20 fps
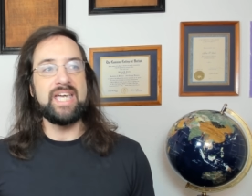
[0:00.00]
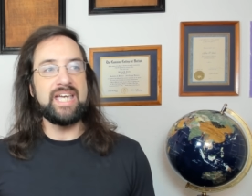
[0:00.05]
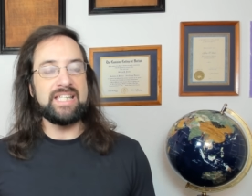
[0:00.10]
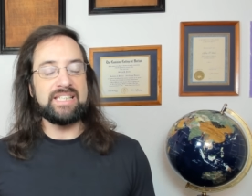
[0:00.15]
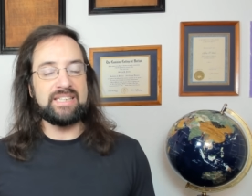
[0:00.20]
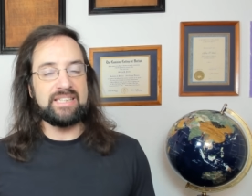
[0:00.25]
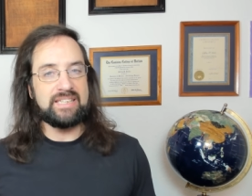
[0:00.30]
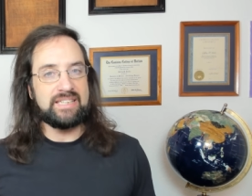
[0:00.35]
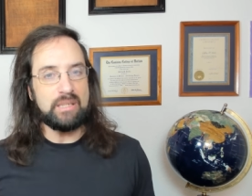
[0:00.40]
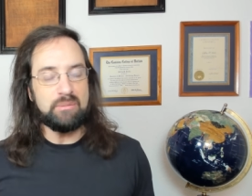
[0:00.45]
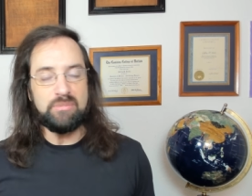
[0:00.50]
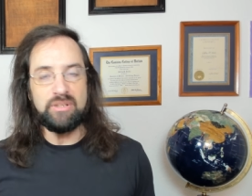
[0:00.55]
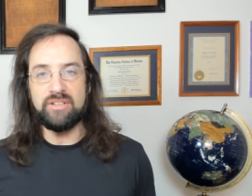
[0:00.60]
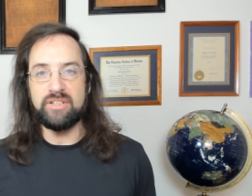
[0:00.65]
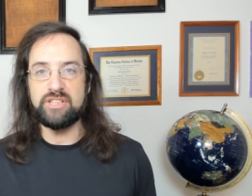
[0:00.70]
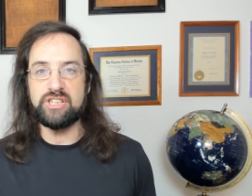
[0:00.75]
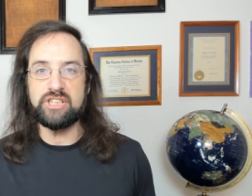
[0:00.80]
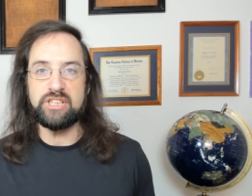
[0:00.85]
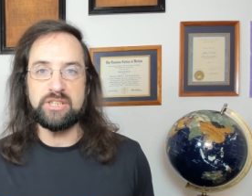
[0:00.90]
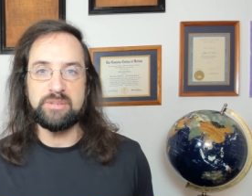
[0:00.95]

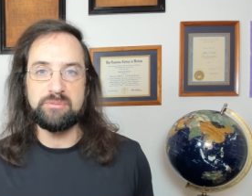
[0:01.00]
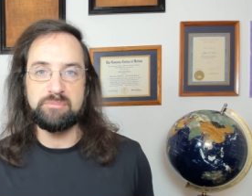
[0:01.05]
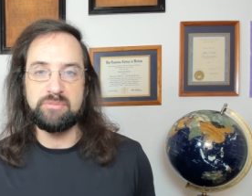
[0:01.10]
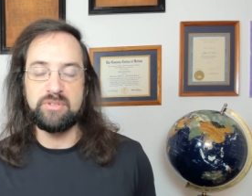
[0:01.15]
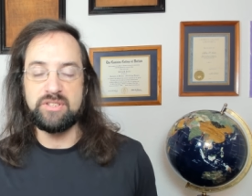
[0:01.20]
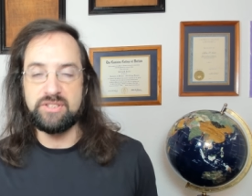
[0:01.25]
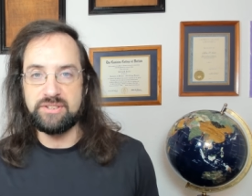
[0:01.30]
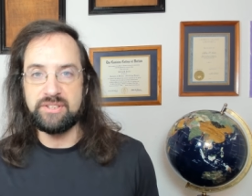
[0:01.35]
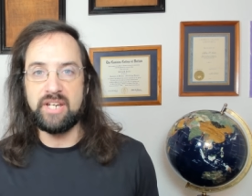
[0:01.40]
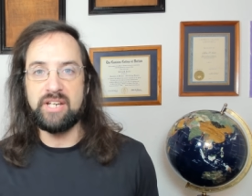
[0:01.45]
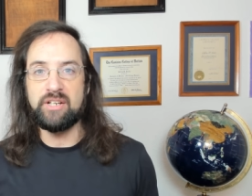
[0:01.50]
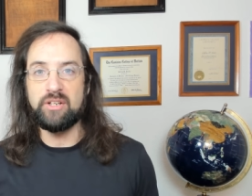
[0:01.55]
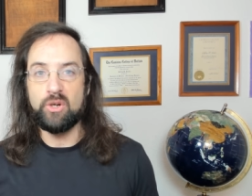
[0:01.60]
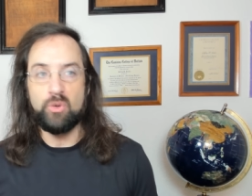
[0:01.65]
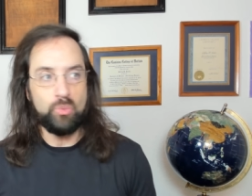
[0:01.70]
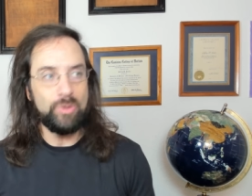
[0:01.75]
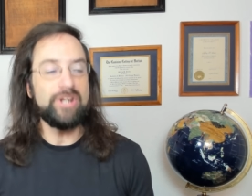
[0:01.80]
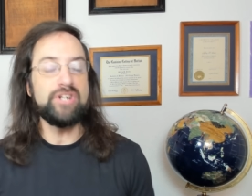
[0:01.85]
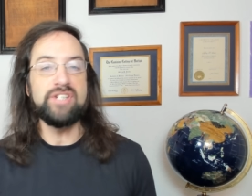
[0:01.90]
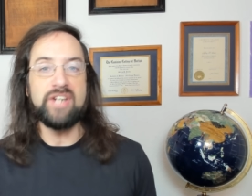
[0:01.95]
stimulus cycle
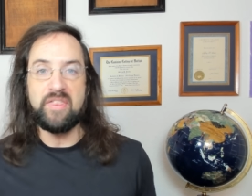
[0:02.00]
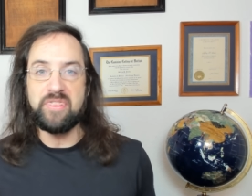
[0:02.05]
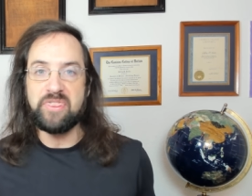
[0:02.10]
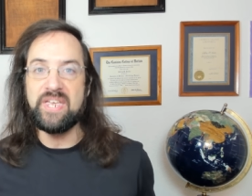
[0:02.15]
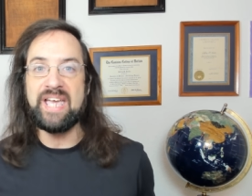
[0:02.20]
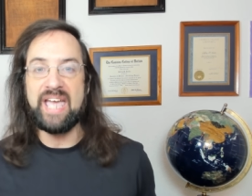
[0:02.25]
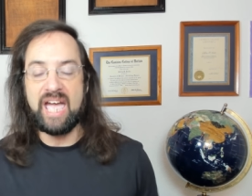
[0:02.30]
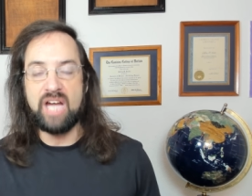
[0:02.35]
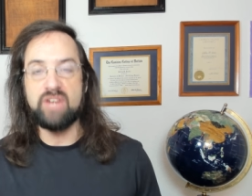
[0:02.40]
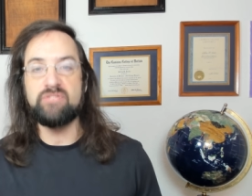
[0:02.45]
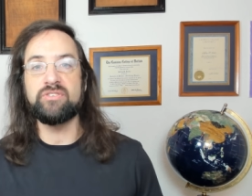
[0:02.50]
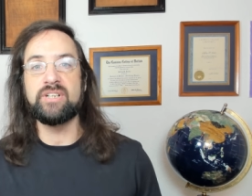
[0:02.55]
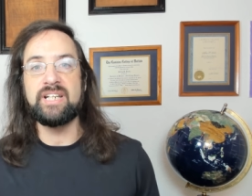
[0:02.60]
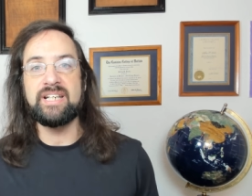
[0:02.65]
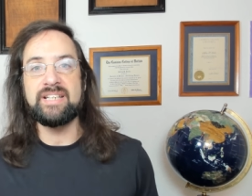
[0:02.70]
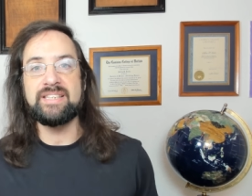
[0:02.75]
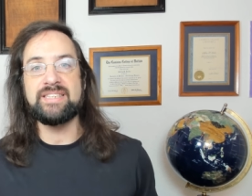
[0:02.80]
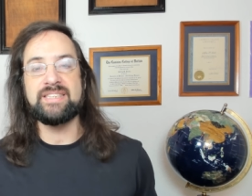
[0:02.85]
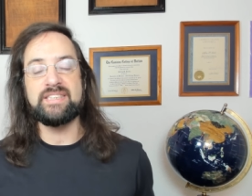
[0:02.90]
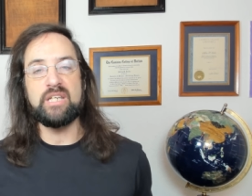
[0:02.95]
where nothing ever
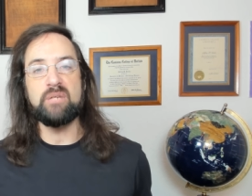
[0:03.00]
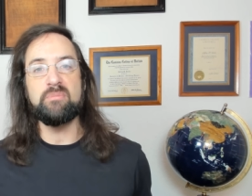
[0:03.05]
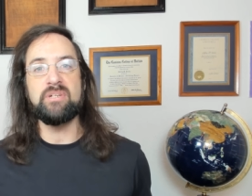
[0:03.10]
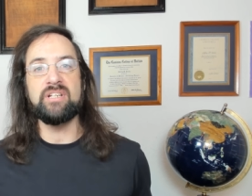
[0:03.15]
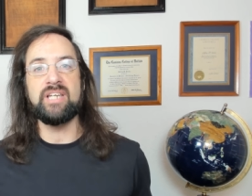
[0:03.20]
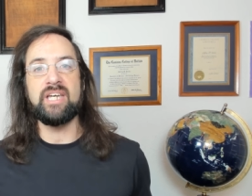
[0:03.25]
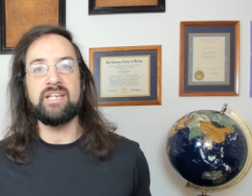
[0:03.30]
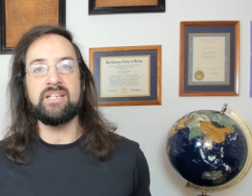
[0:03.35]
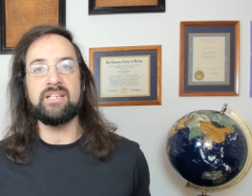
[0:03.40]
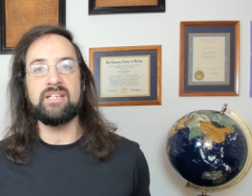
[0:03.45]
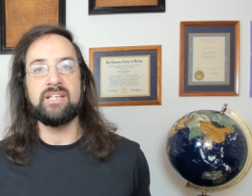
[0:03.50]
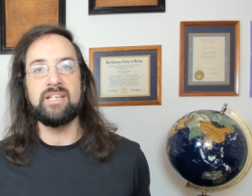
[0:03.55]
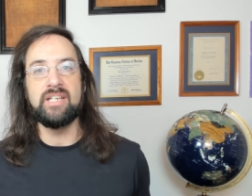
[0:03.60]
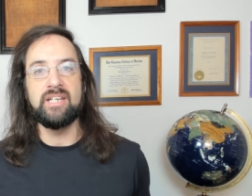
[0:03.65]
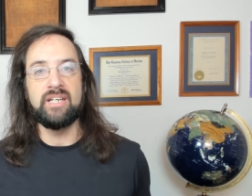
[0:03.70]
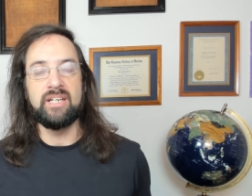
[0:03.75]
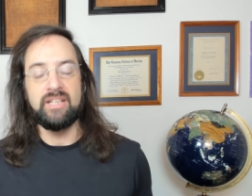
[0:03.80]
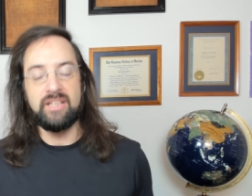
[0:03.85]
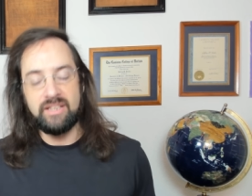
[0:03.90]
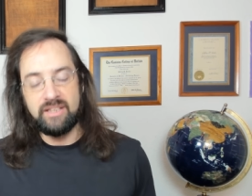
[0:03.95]
gets stimulated
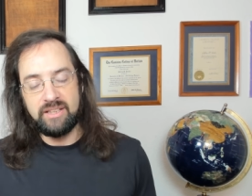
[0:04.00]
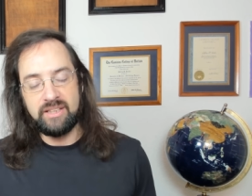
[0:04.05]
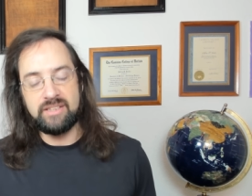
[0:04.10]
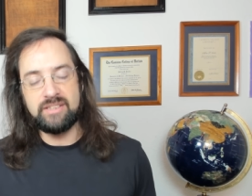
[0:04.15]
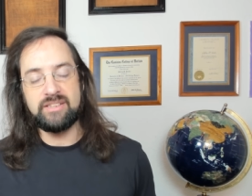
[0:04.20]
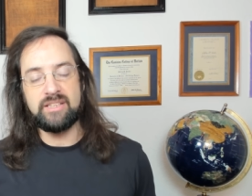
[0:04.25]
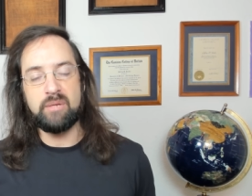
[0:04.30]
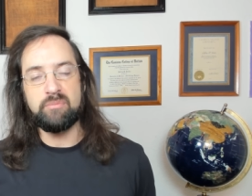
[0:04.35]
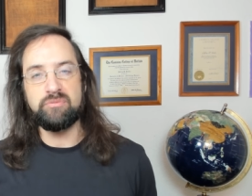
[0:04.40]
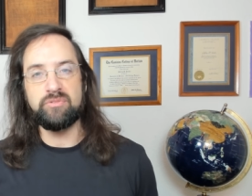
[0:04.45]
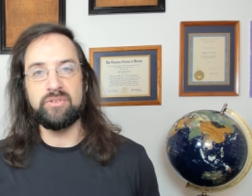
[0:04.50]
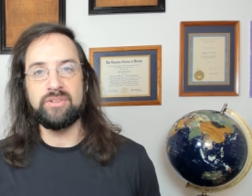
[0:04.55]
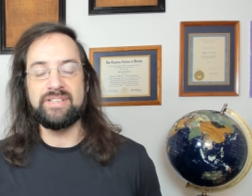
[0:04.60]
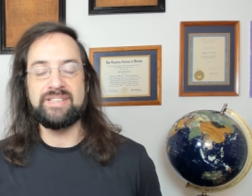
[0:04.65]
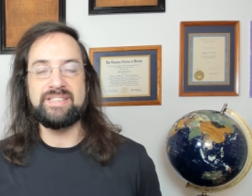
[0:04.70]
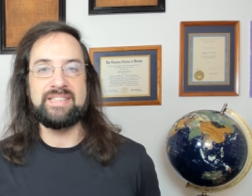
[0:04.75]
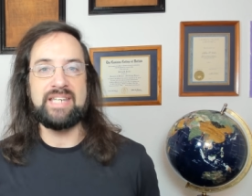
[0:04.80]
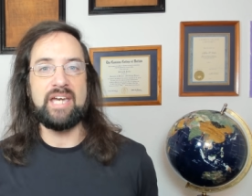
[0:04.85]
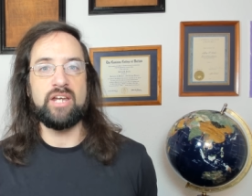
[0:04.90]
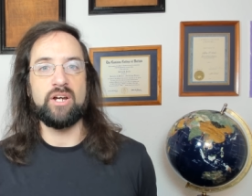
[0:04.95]
except for the
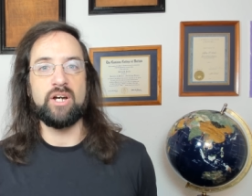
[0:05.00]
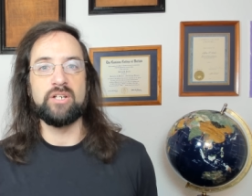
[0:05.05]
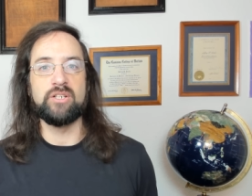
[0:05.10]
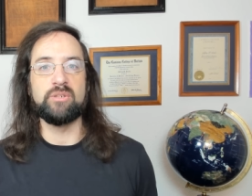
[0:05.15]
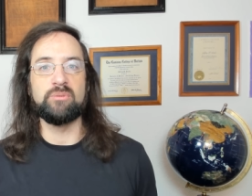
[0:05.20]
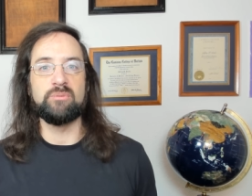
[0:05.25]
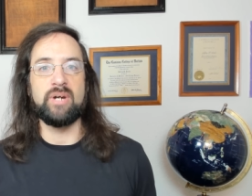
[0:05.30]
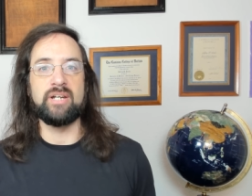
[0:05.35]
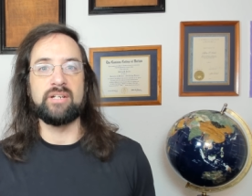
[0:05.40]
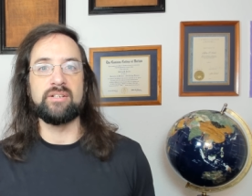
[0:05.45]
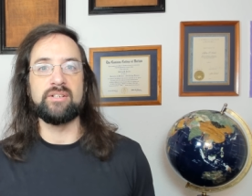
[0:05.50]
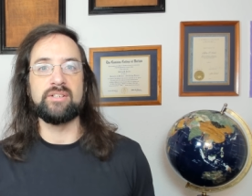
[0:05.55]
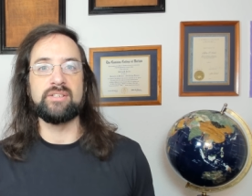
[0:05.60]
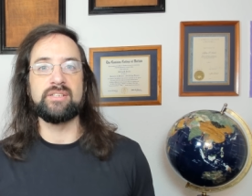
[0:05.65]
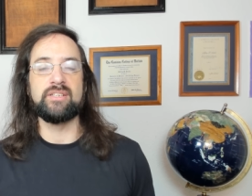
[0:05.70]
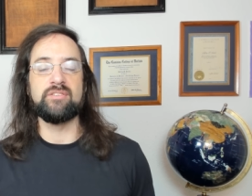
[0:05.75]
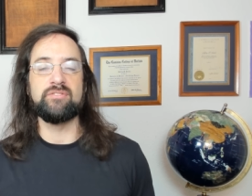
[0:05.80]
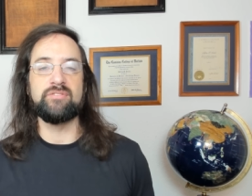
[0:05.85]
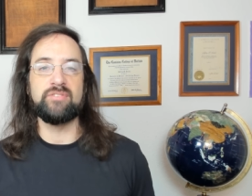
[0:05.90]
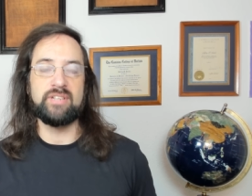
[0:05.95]
debt underwriters
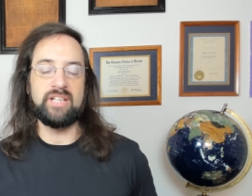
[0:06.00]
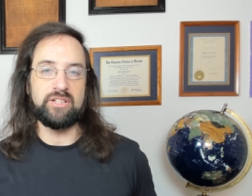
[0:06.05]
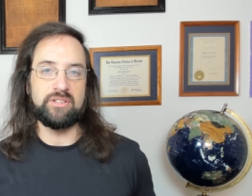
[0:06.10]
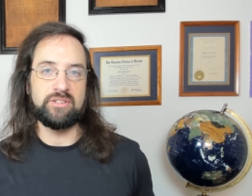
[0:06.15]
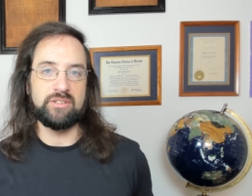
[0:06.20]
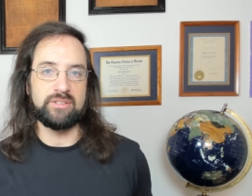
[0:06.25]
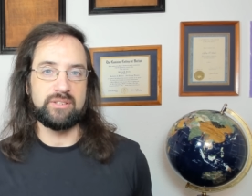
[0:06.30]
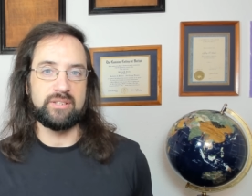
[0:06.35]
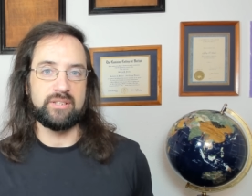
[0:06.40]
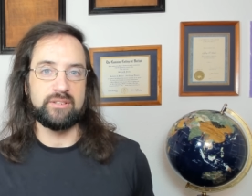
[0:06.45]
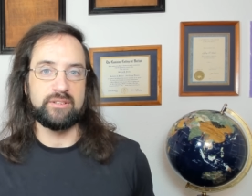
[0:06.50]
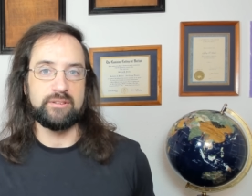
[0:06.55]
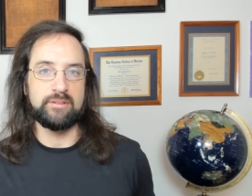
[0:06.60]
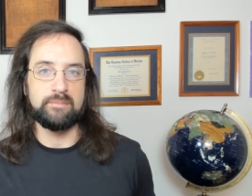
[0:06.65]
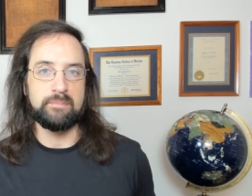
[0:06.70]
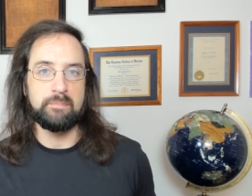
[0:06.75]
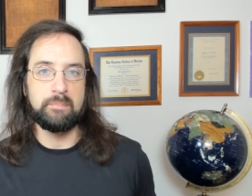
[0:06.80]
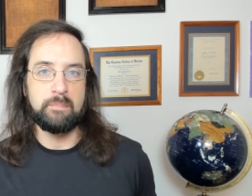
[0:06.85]
in the financial system.